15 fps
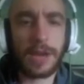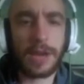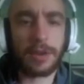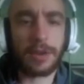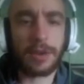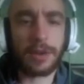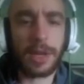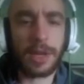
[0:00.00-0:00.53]

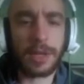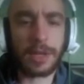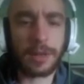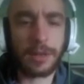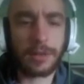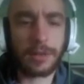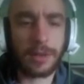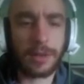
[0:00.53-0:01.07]
don't like it.
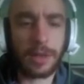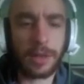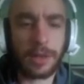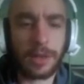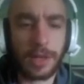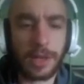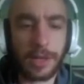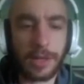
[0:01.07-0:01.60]

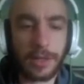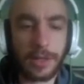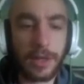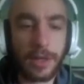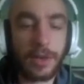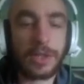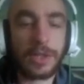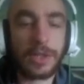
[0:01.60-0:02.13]
I can't.
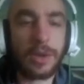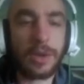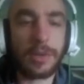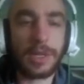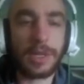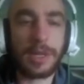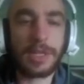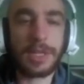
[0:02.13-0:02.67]
Oh, it's Norman.
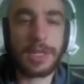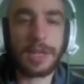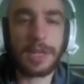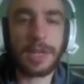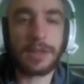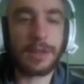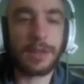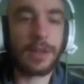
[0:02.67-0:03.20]
Is he dead?
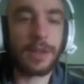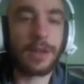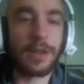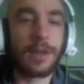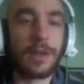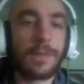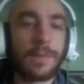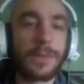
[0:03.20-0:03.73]

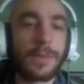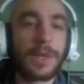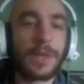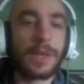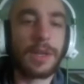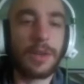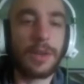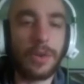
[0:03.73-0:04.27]

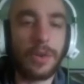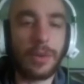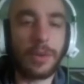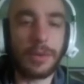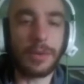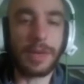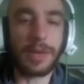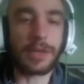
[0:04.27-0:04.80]

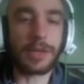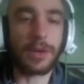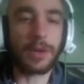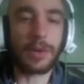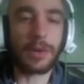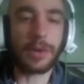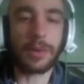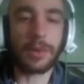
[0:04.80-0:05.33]
Norman, my
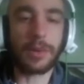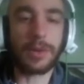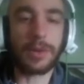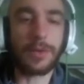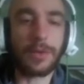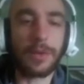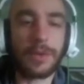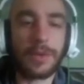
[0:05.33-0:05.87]
co-worker, one of the
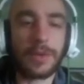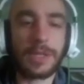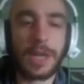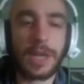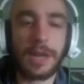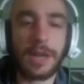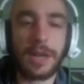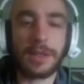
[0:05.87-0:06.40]
few friends I
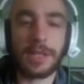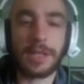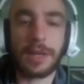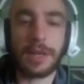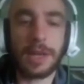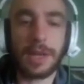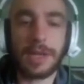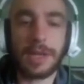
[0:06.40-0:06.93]
had in this
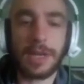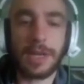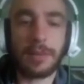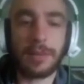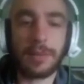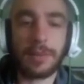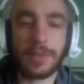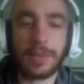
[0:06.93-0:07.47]
town, lay dead
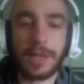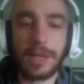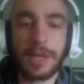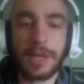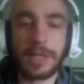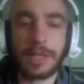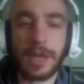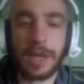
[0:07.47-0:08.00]
beside
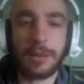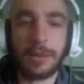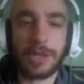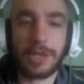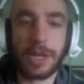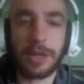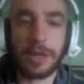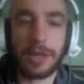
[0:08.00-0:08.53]
his
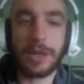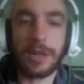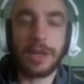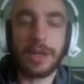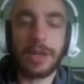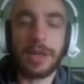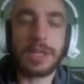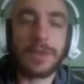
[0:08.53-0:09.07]
armchair.
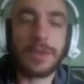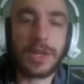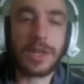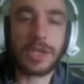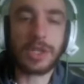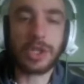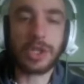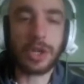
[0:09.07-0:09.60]
His
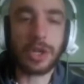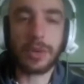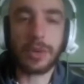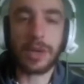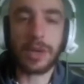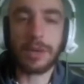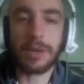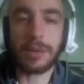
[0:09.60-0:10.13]
face and shirt were
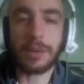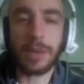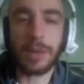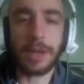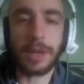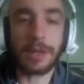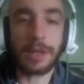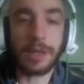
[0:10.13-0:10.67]
covered in
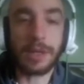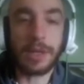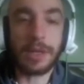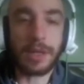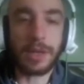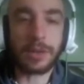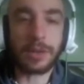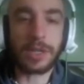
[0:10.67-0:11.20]
blood.
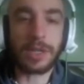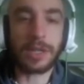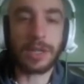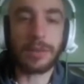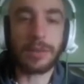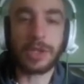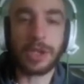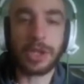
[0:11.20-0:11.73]
It looked like he'd
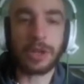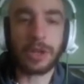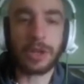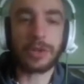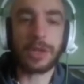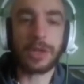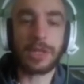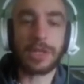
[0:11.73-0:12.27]
been shot
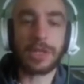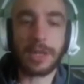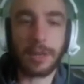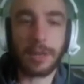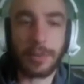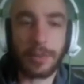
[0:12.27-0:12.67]
trying to get up.